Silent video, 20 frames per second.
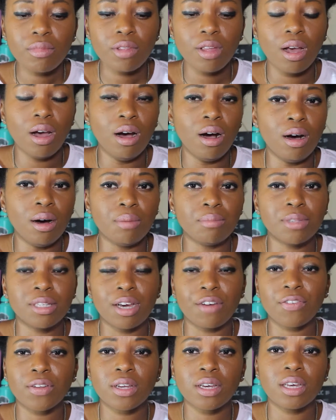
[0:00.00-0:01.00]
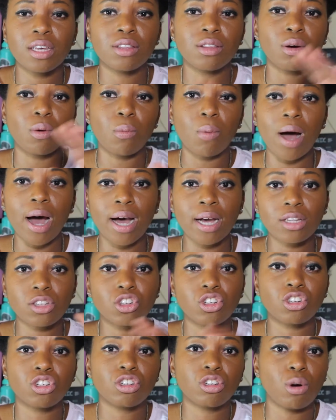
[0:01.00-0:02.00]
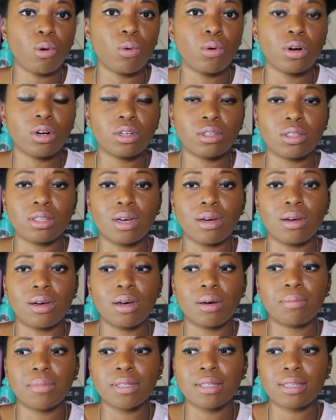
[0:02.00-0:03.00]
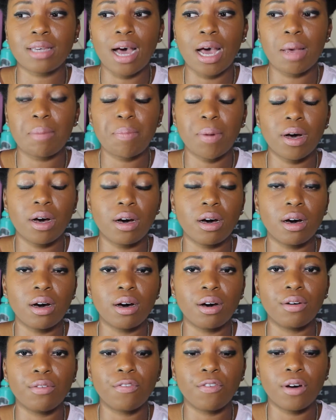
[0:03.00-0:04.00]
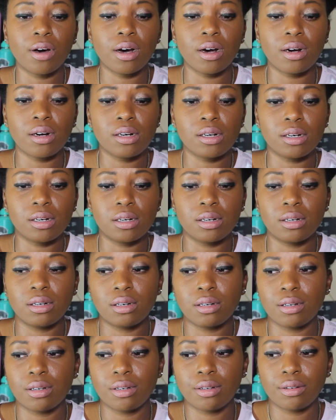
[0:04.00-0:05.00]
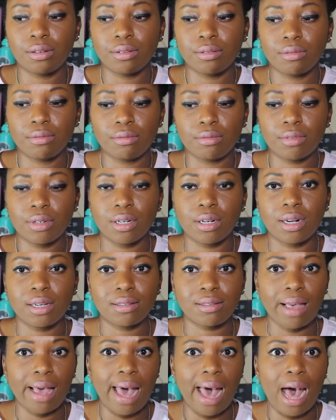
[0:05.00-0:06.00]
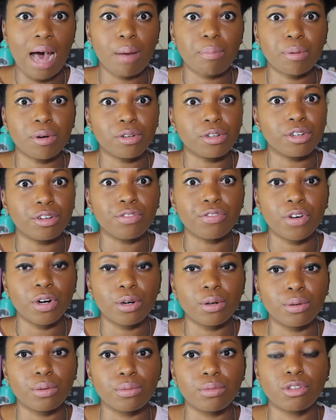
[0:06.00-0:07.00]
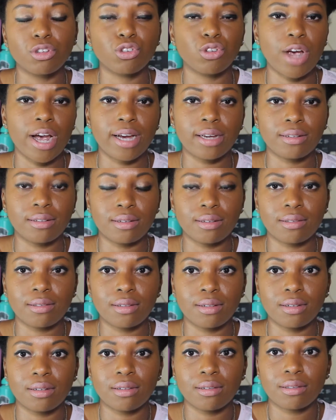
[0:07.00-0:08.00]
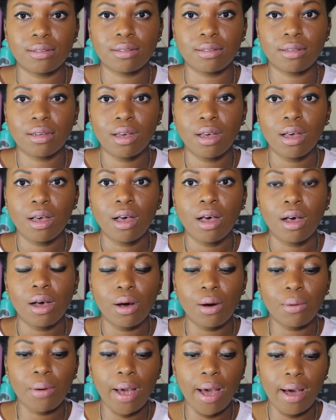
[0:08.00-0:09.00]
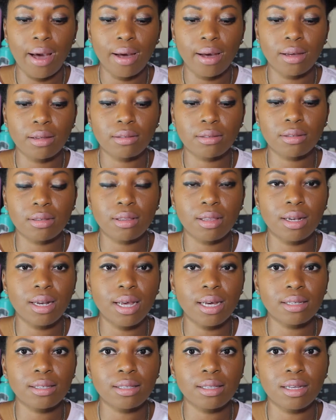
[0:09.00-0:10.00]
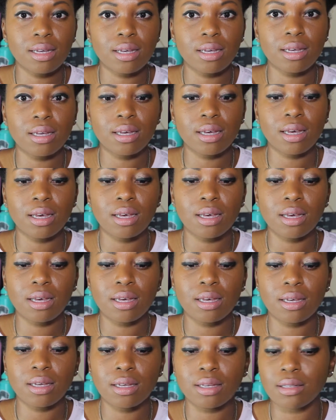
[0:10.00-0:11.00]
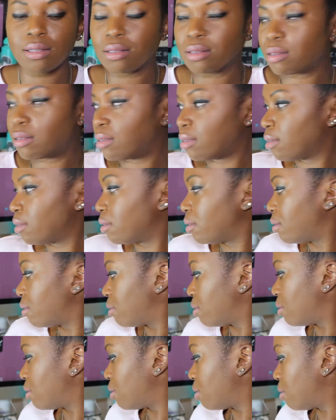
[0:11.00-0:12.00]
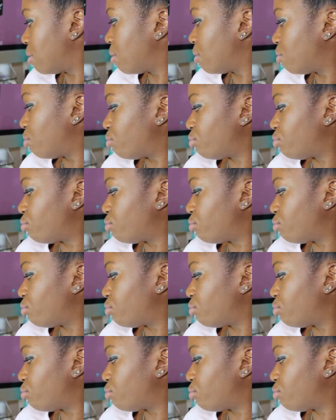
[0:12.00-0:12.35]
definitely either watch or some type of what did I say, app on your phone to track distance. Okay, so the next thing is